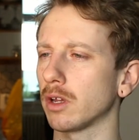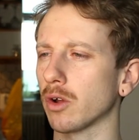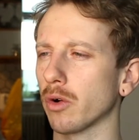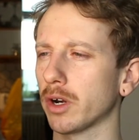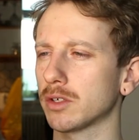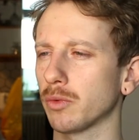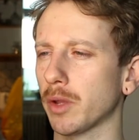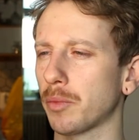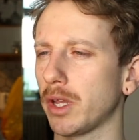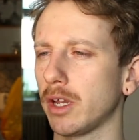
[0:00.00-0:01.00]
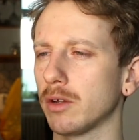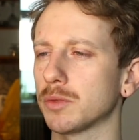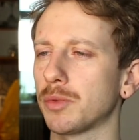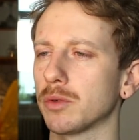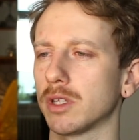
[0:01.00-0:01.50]
According to Wikipedia, it
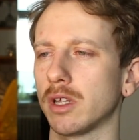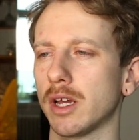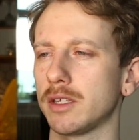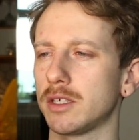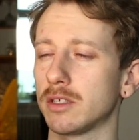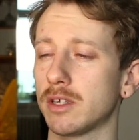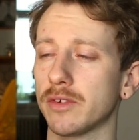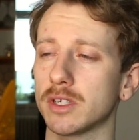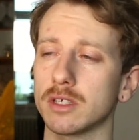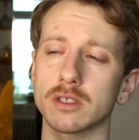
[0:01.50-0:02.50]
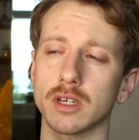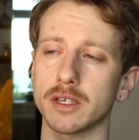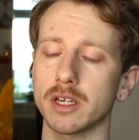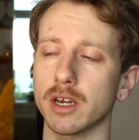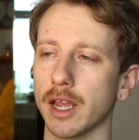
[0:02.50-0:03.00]
was built in the 1970s and
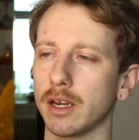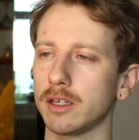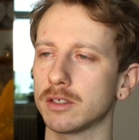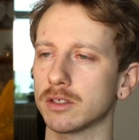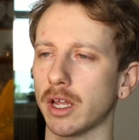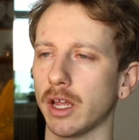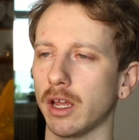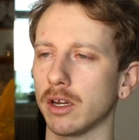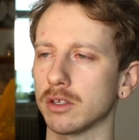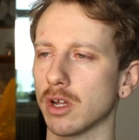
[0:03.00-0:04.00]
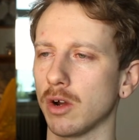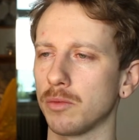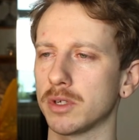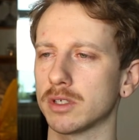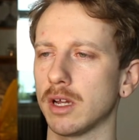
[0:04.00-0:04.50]
1980s and is
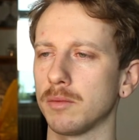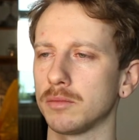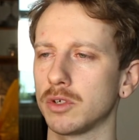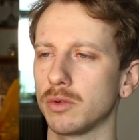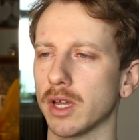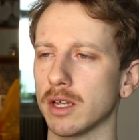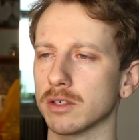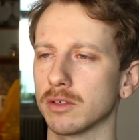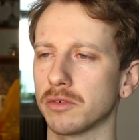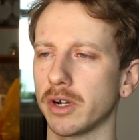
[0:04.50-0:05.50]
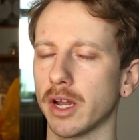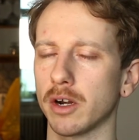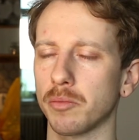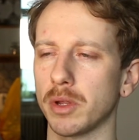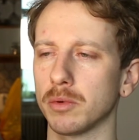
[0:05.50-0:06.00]
home to some
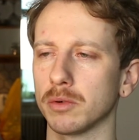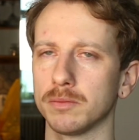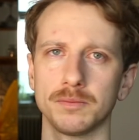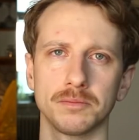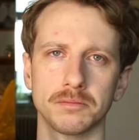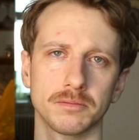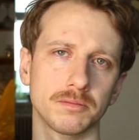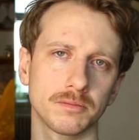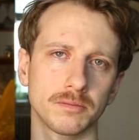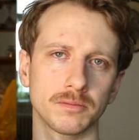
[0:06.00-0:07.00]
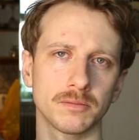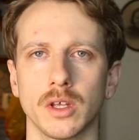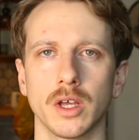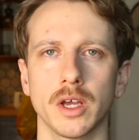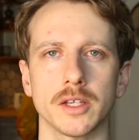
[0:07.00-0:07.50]
2,300 people.
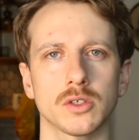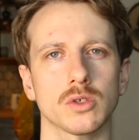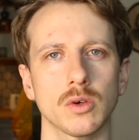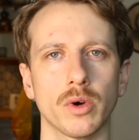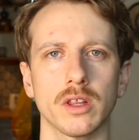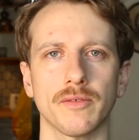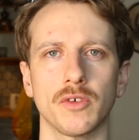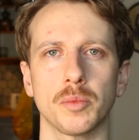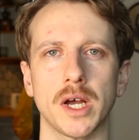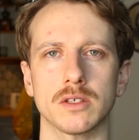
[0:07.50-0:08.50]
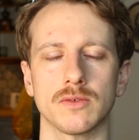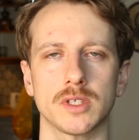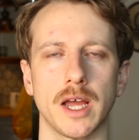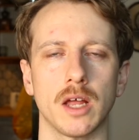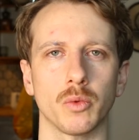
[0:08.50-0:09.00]
It's also one of the few parts of
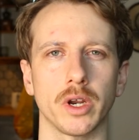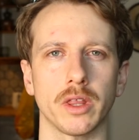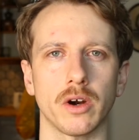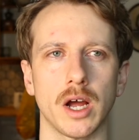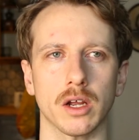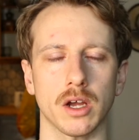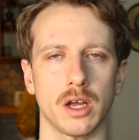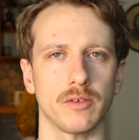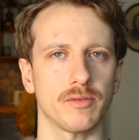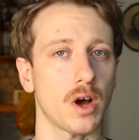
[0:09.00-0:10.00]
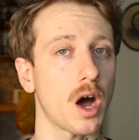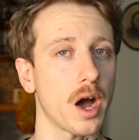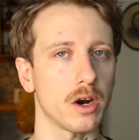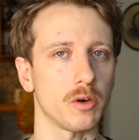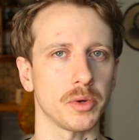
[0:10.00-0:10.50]
town where there are kind of
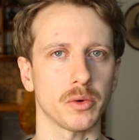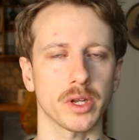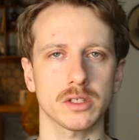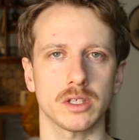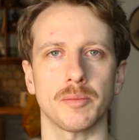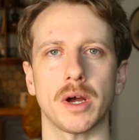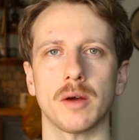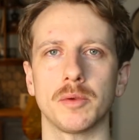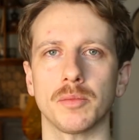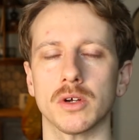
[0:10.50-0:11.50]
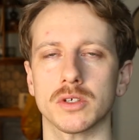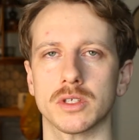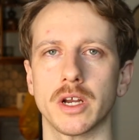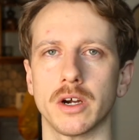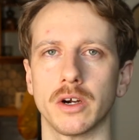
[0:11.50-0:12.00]
higher buildings. The apartment blocks
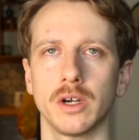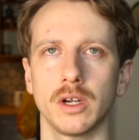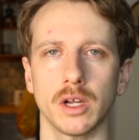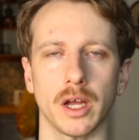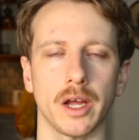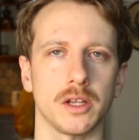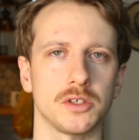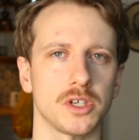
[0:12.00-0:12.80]
there are